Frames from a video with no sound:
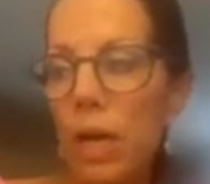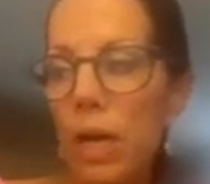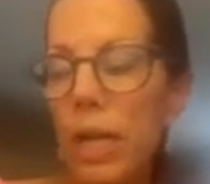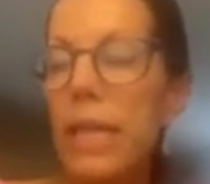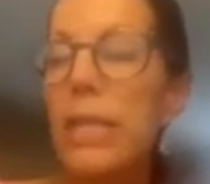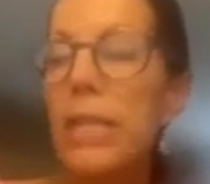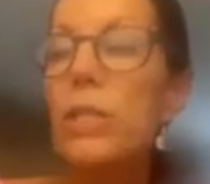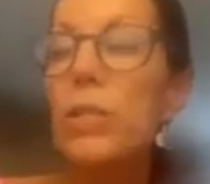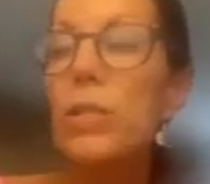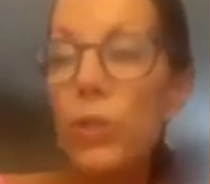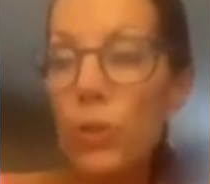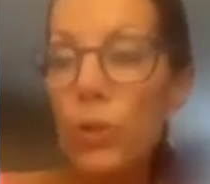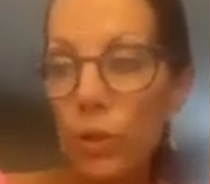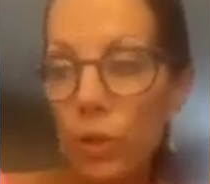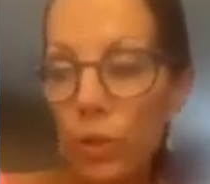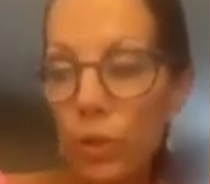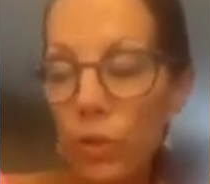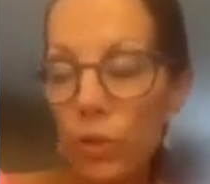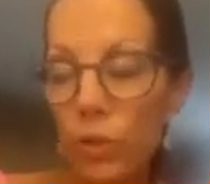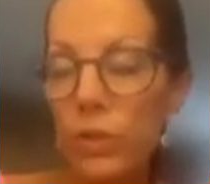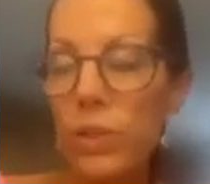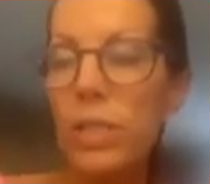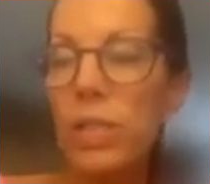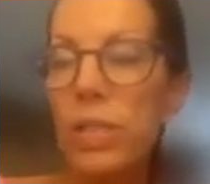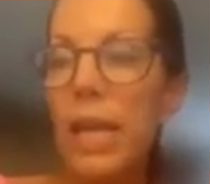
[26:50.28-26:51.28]

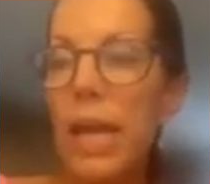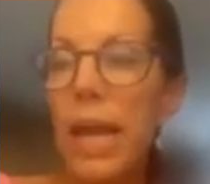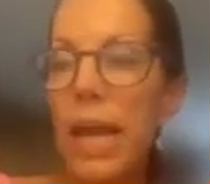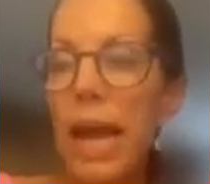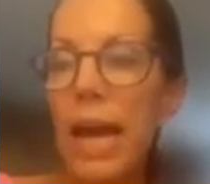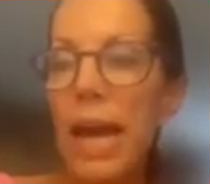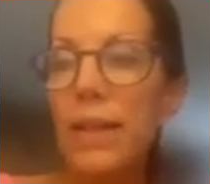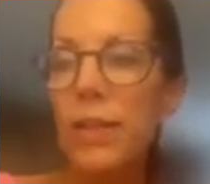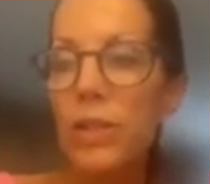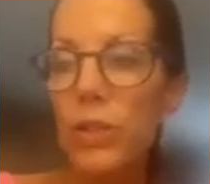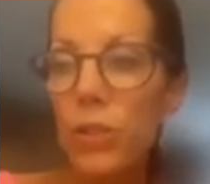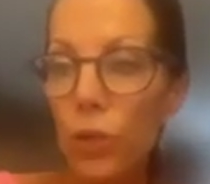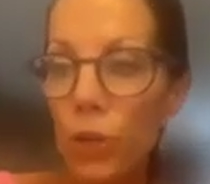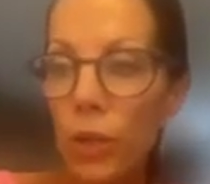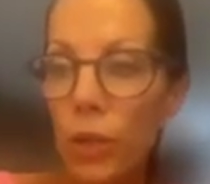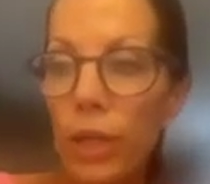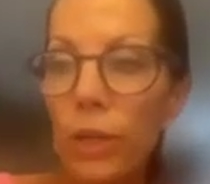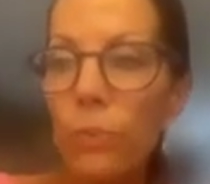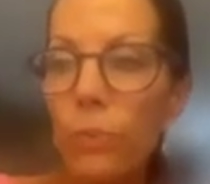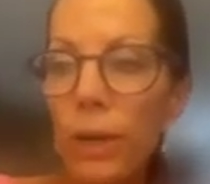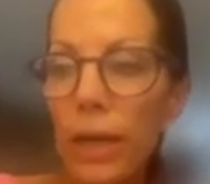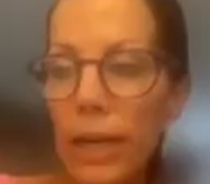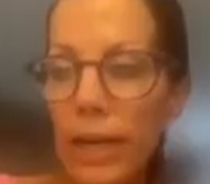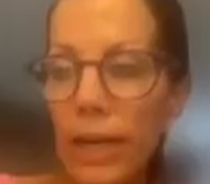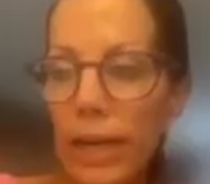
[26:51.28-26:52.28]
inserts
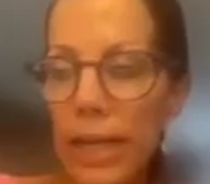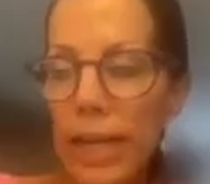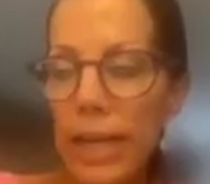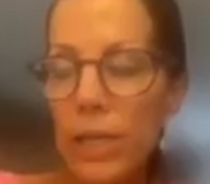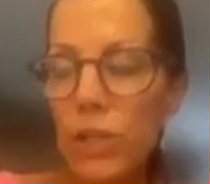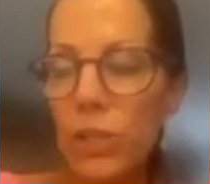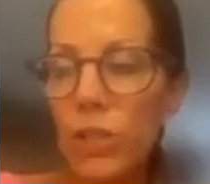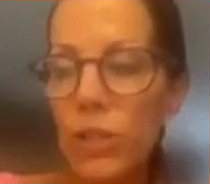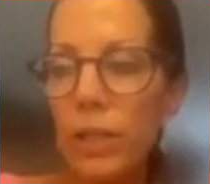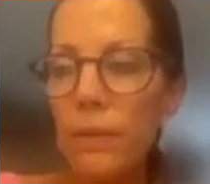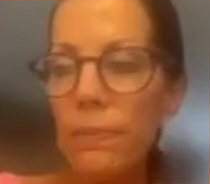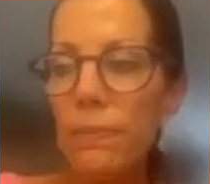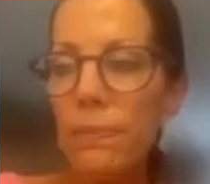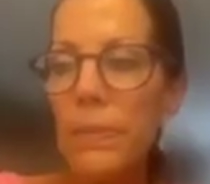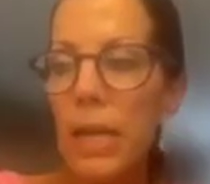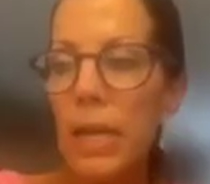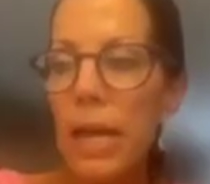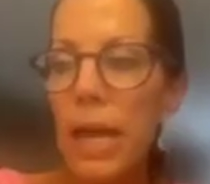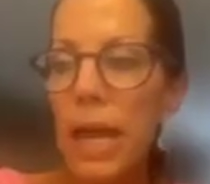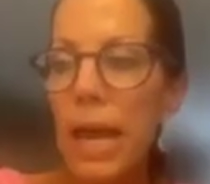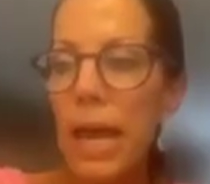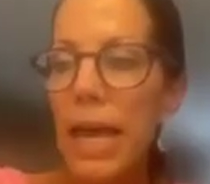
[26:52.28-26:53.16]
during radiation.